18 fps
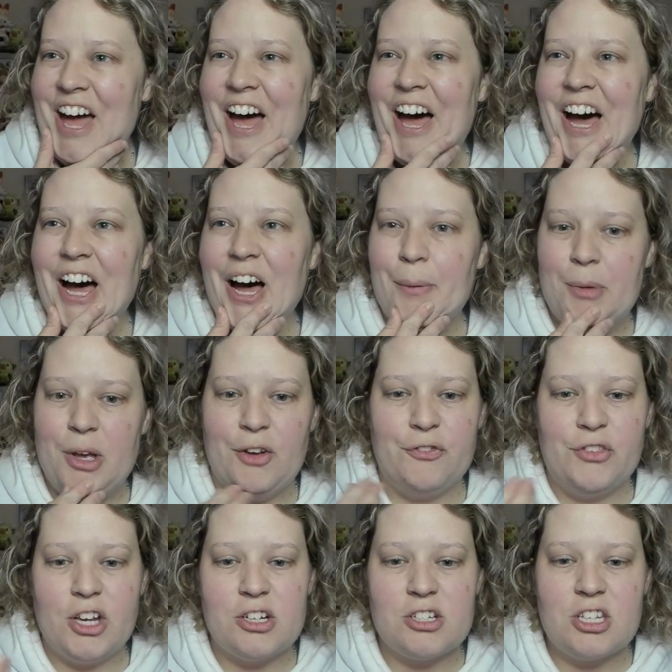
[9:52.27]

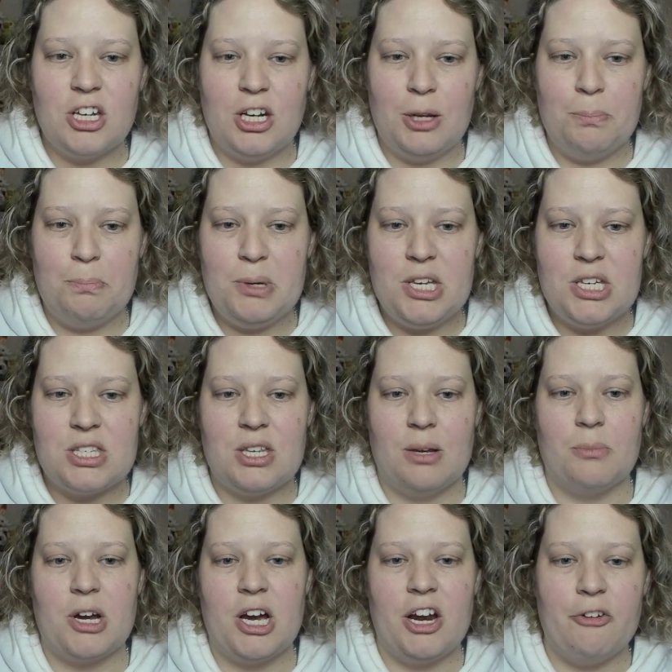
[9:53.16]
if there's gonna be
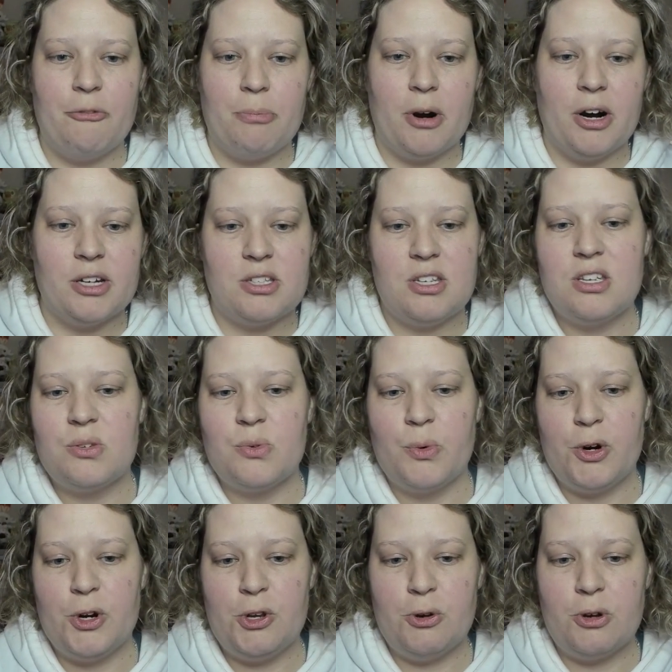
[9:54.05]
some kind of process
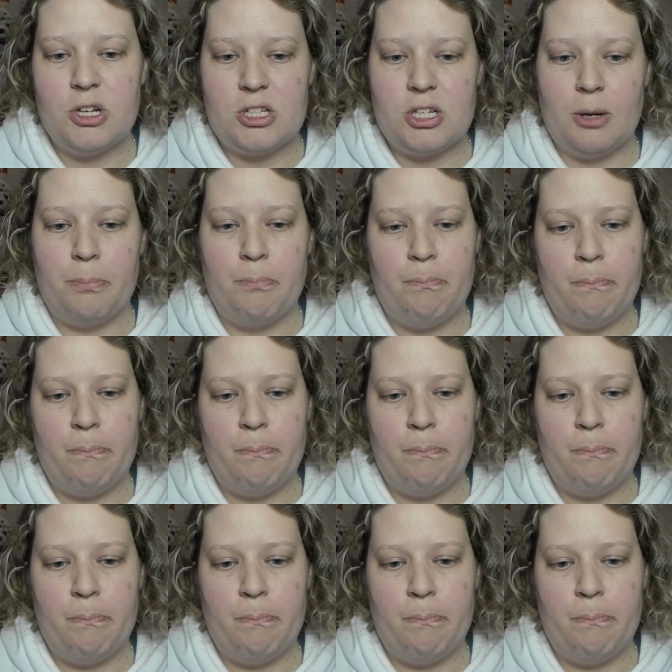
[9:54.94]
where you get to